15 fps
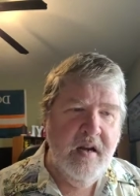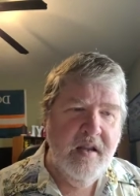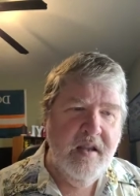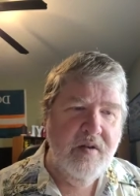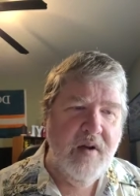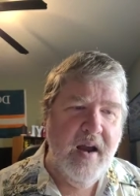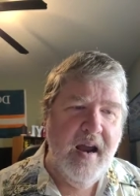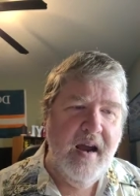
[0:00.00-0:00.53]

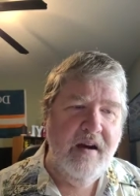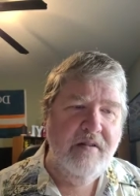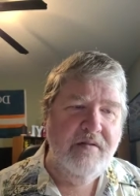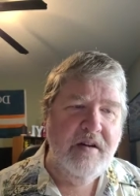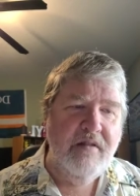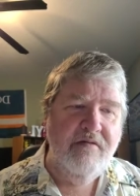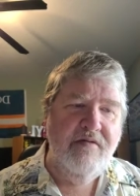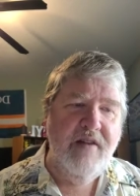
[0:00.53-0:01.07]
You
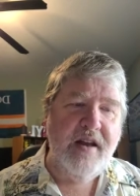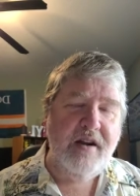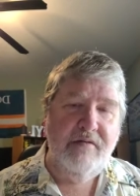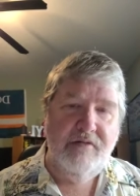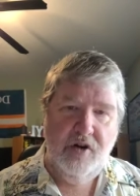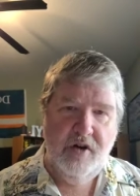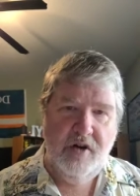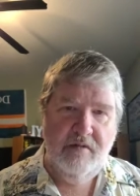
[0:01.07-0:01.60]
have
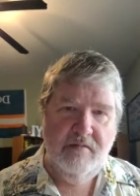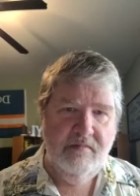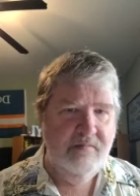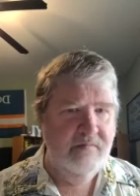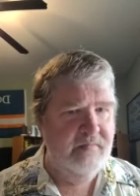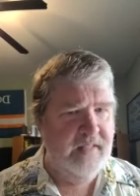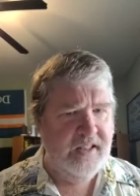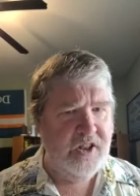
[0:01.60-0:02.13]
vetiver.
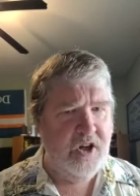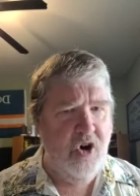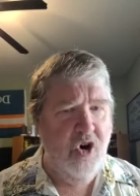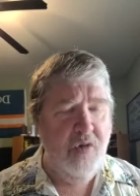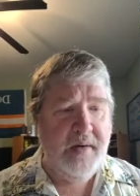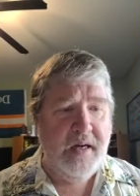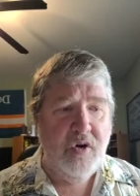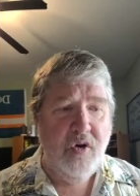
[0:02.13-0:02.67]
That's a
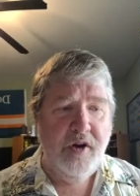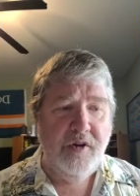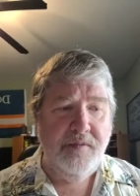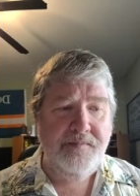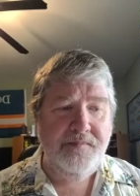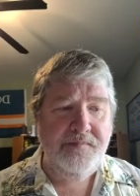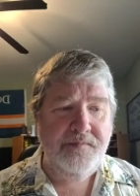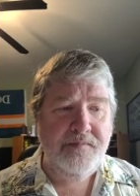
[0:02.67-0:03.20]
calming oil.